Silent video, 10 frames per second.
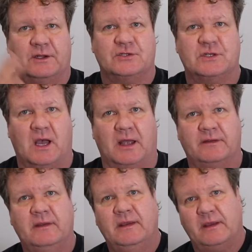a shot,
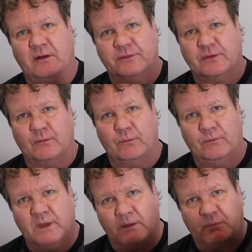and also
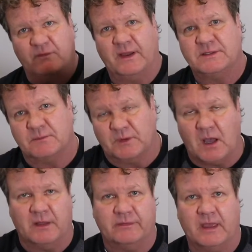provide some
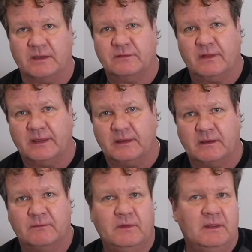context, like
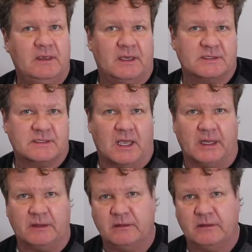a sign.